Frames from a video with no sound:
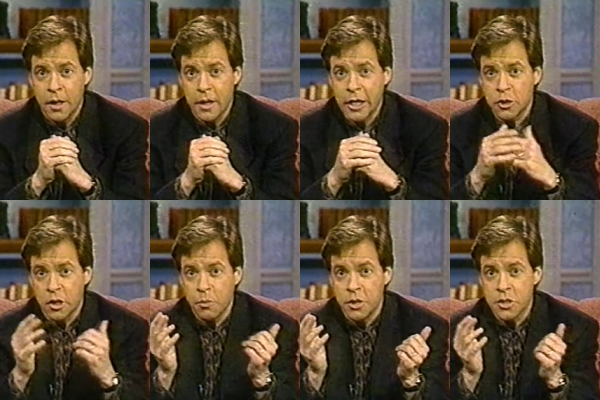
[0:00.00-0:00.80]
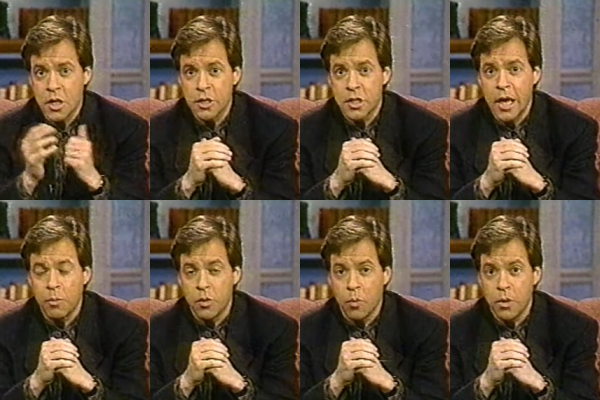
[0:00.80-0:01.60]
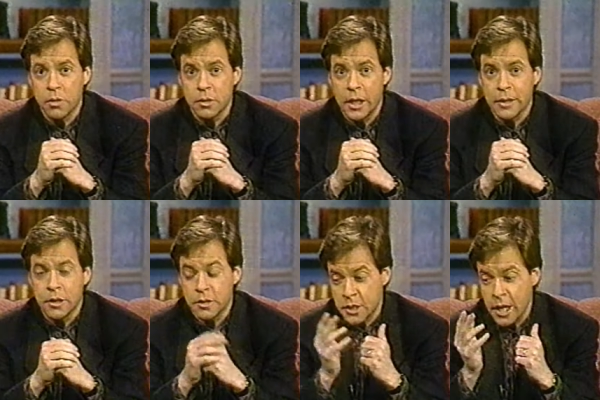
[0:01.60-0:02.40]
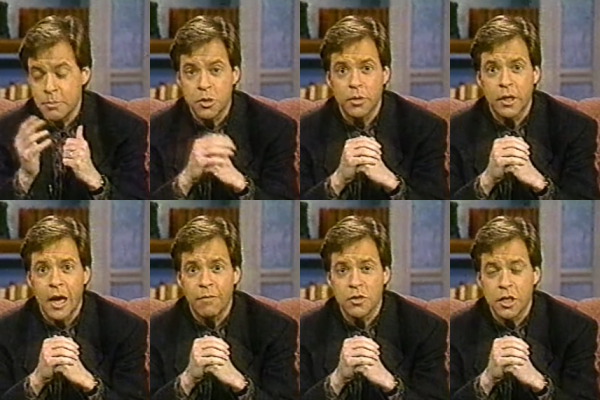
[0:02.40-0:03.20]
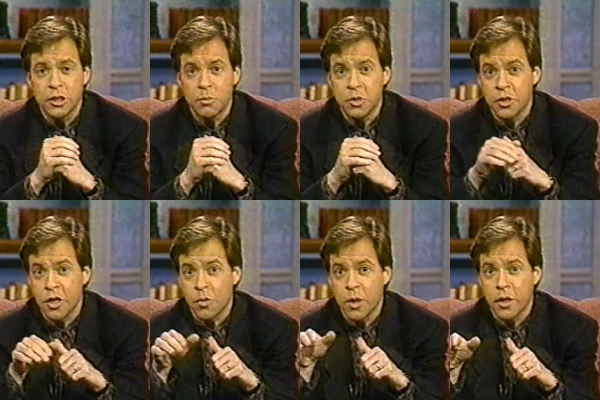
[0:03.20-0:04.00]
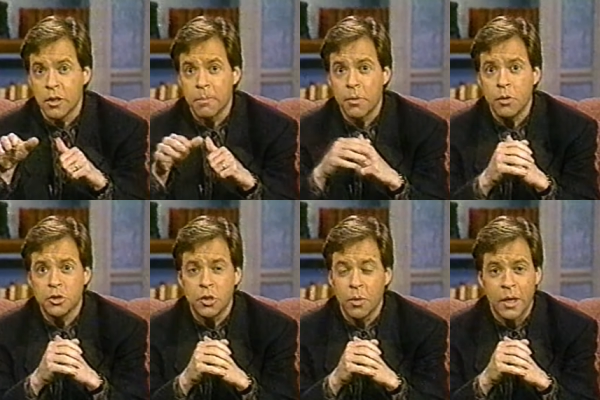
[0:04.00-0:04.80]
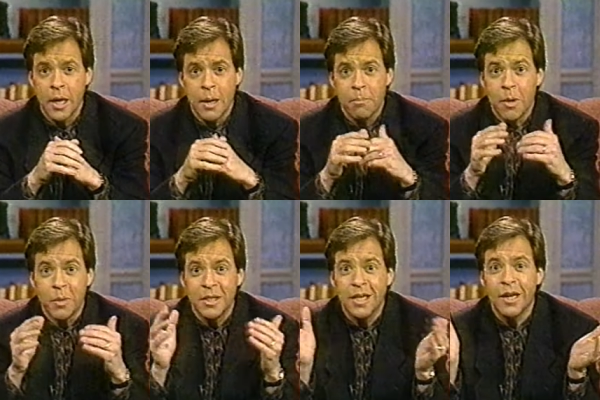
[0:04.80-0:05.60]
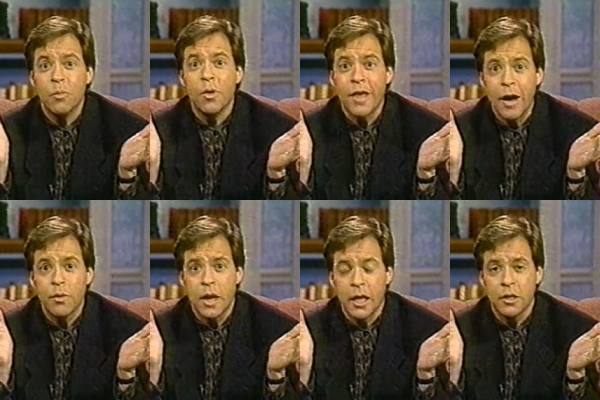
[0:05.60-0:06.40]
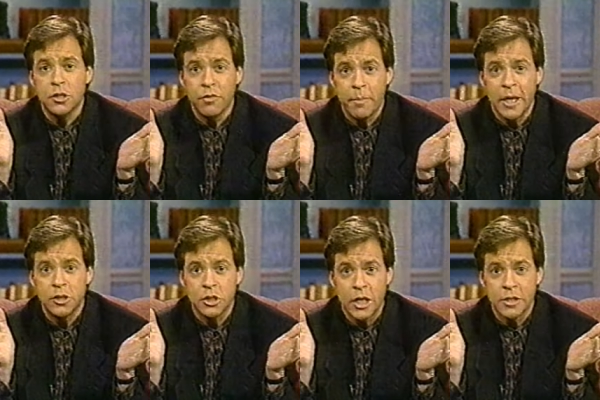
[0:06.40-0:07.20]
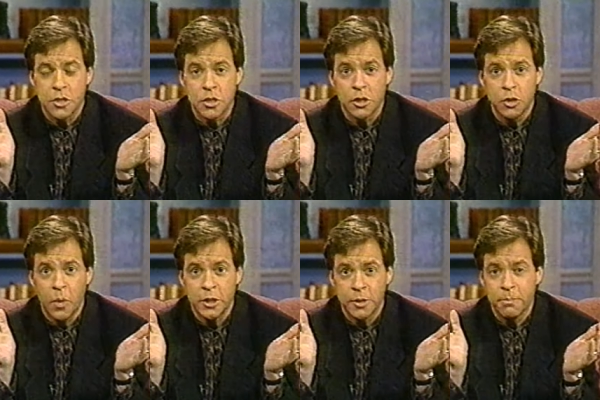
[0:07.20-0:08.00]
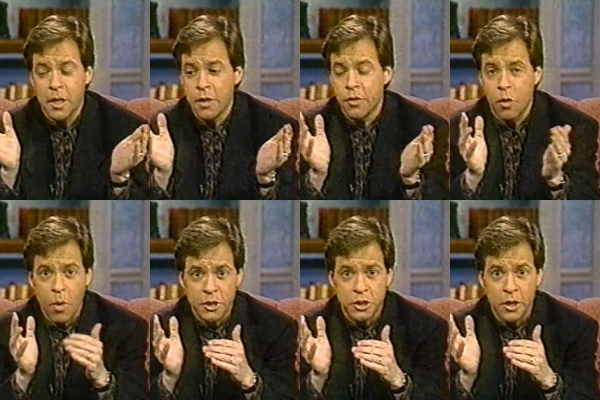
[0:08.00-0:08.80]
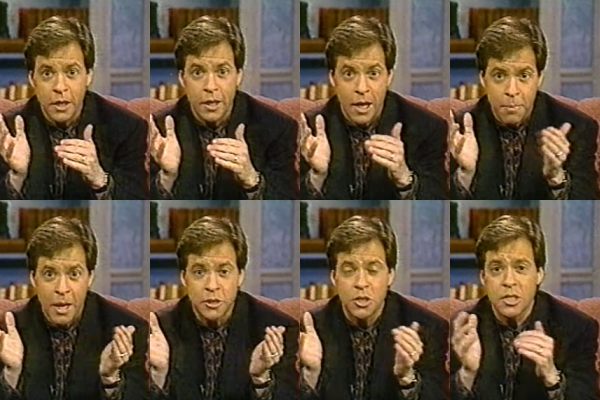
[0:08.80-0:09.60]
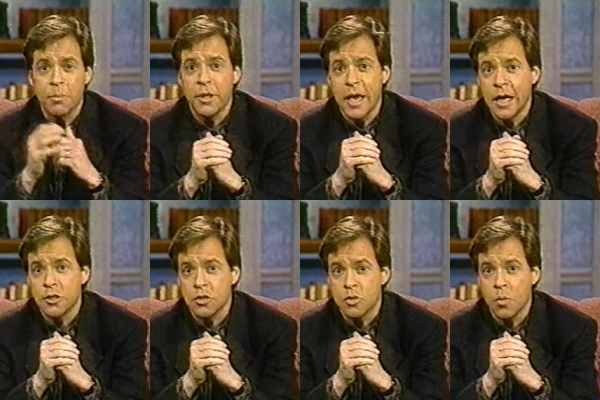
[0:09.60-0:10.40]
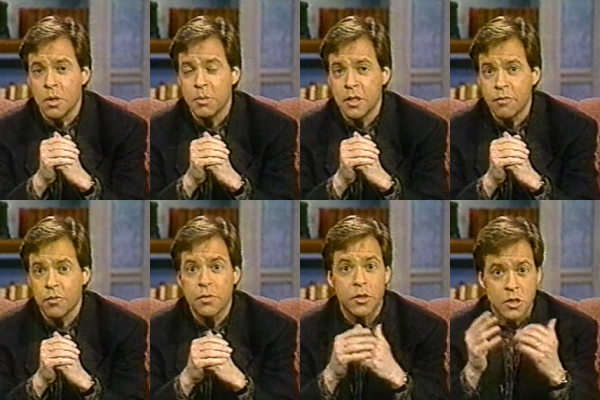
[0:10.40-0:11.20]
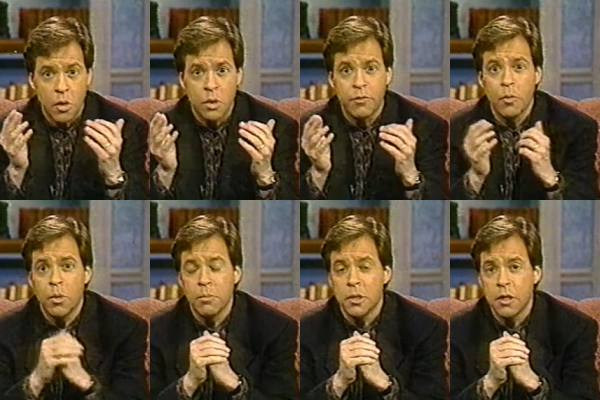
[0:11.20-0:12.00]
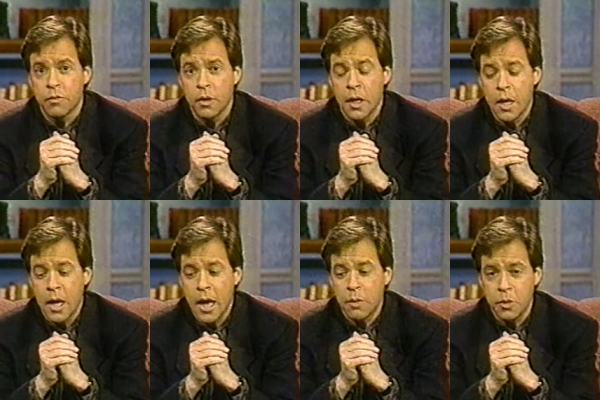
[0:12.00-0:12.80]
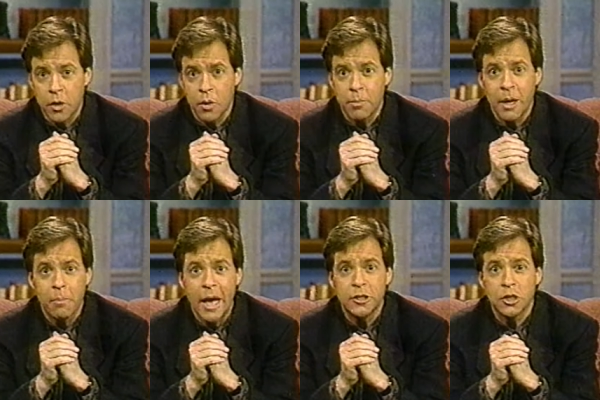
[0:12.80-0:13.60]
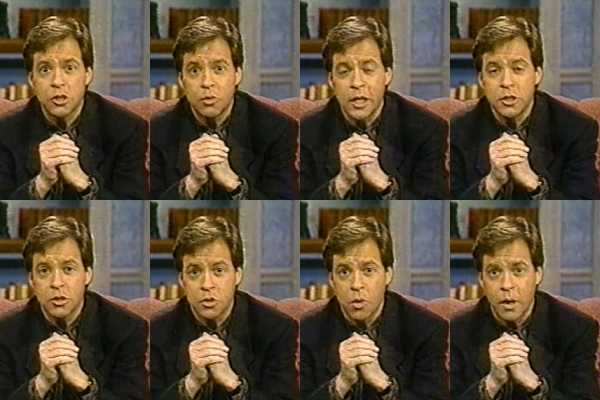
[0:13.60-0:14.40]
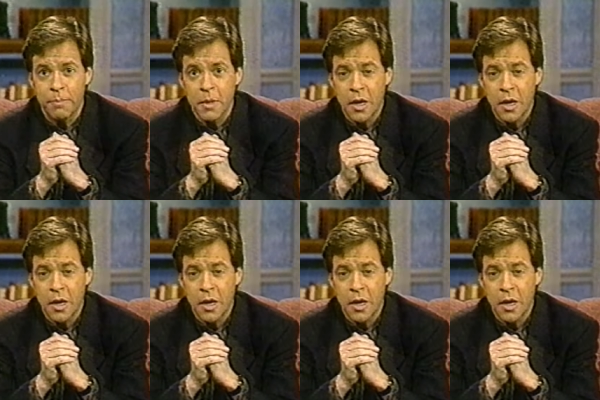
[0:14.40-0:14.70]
Now, naturally, we discussed that with Wilt, and at times during the conversation, we took a critical approach to it, but we did it without knowledge of the Magic Johnson situation. The questioning, and I imagine some of the answers would have been different, the tone of it would have been different had we known about Magic's tragic story.